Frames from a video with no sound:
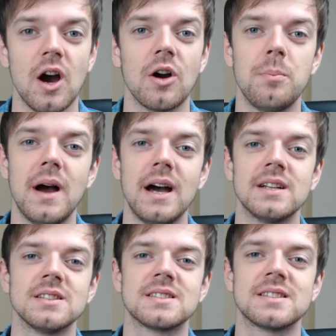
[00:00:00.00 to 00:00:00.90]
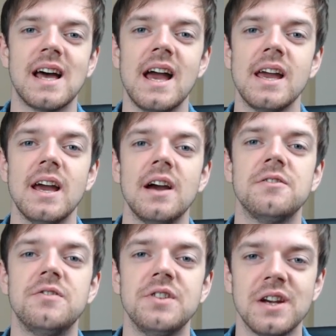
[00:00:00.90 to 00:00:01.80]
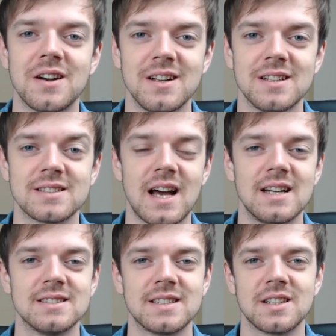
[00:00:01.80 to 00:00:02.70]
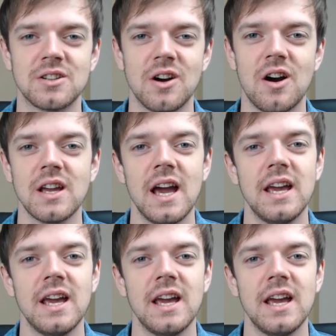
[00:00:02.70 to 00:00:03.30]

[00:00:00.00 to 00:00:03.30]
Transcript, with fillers: or better to say, fearless hunting dog.